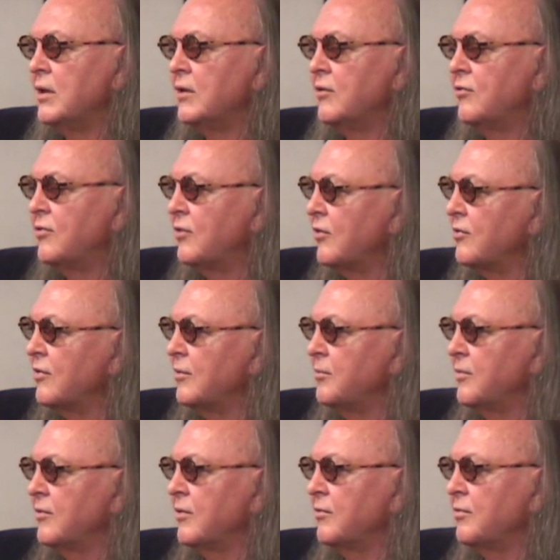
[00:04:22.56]

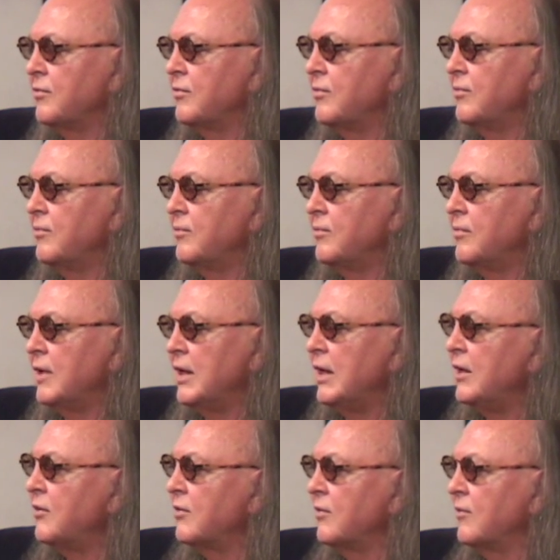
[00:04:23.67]
systems of
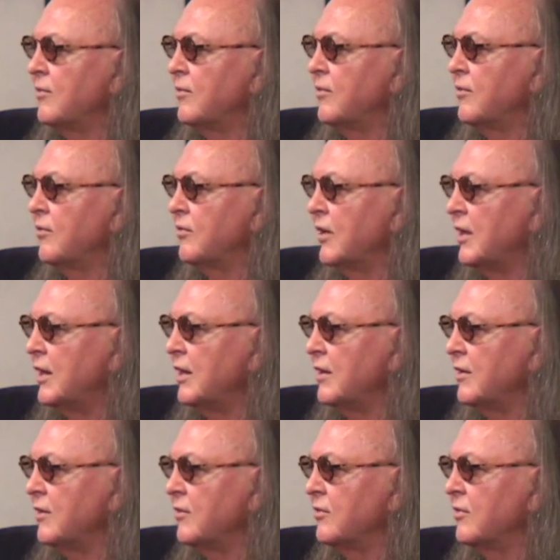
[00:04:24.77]
Asian
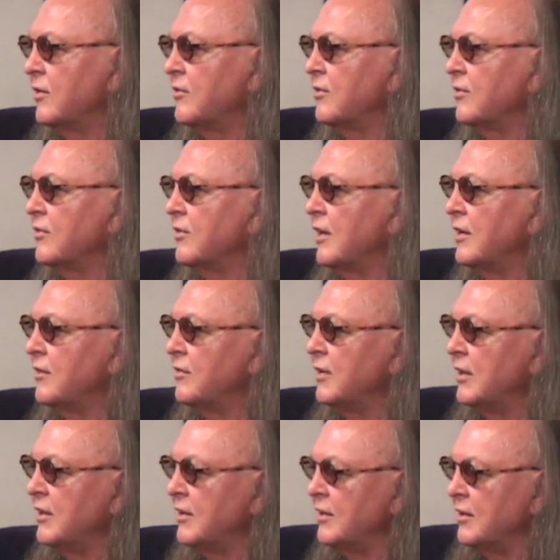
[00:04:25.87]
societies, such as that of
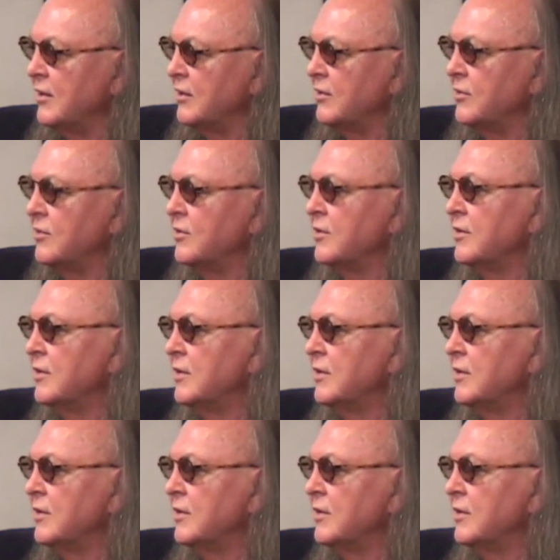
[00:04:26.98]
India or